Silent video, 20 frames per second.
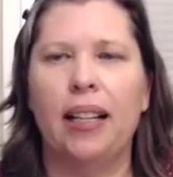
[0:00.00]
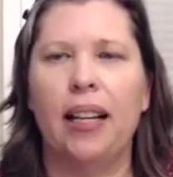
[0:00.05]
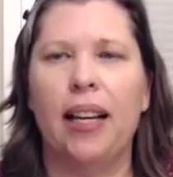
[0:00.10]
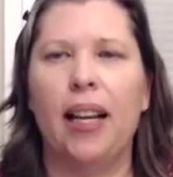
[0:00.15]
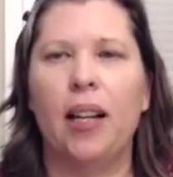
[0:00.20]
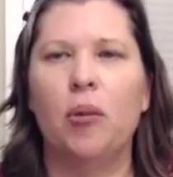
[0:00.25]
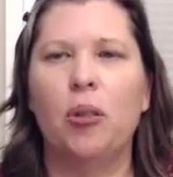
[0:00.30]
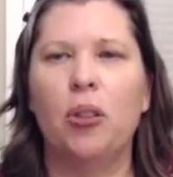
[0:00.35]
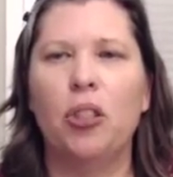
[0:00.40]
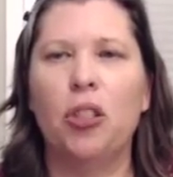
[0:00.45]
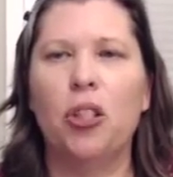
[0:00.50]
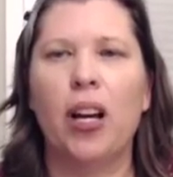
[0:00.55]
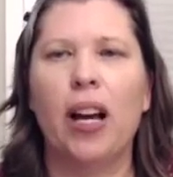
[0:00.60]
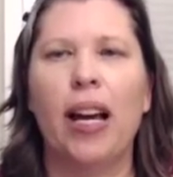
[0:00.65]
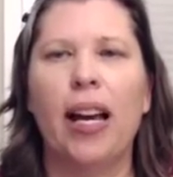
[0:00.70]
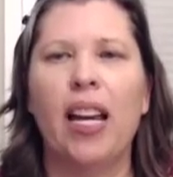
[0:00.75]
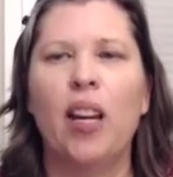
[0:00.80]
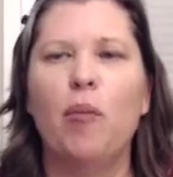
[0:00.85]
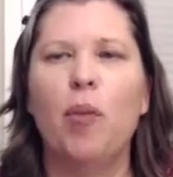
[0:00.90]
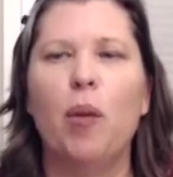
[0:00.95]
I will
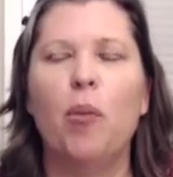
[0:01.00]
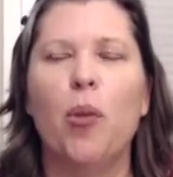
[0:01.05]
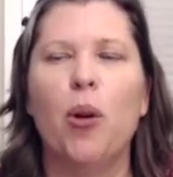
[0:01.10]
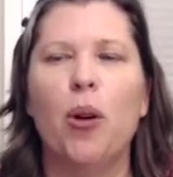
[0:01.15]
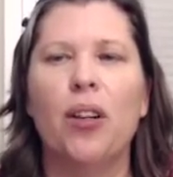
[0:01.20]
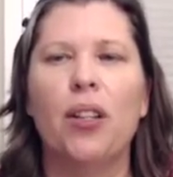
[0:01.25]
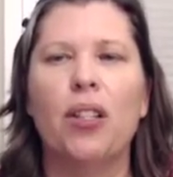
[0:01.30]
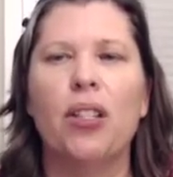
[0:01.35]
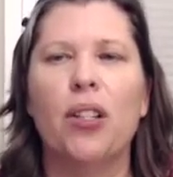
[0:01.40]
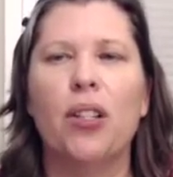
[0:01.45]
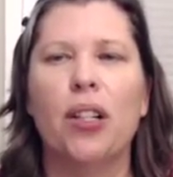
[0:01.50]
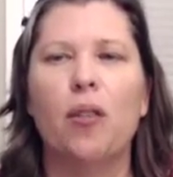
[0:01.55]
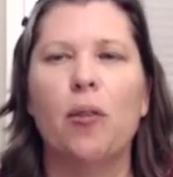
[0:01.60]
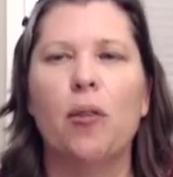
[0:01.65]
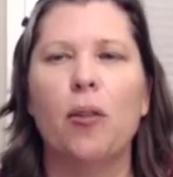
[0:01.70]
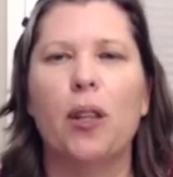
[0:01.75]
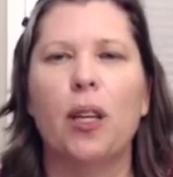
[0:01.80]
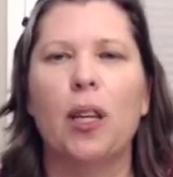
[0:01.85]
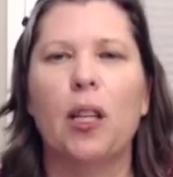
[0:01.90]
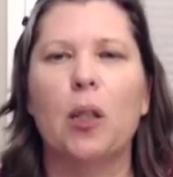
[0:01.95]
try and be more assertive
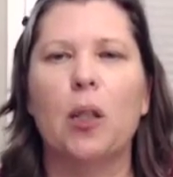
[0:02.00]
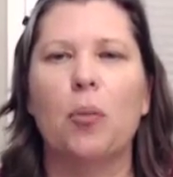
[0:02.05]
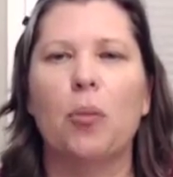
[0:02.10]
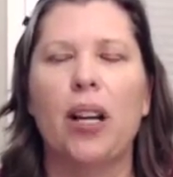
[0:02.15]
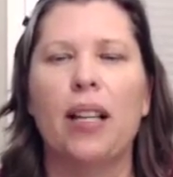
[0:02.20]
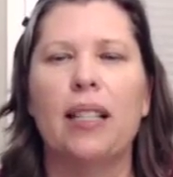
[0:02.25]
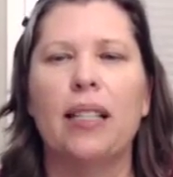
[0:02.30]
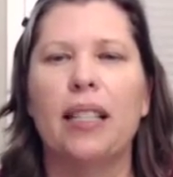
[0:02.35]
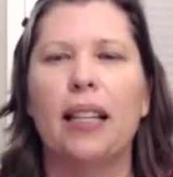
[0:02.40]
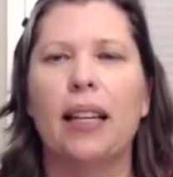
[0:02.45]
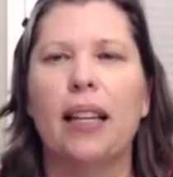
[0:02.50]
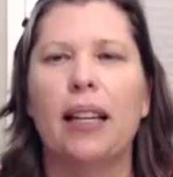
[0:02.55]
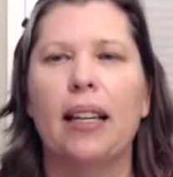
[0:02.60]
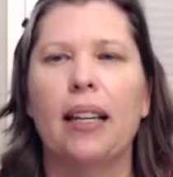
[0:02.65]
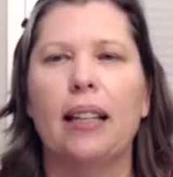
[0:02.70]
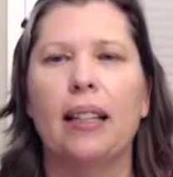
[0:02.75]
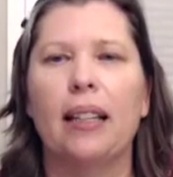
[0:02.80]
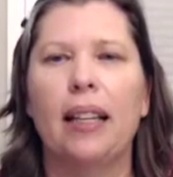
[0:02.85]
with expressing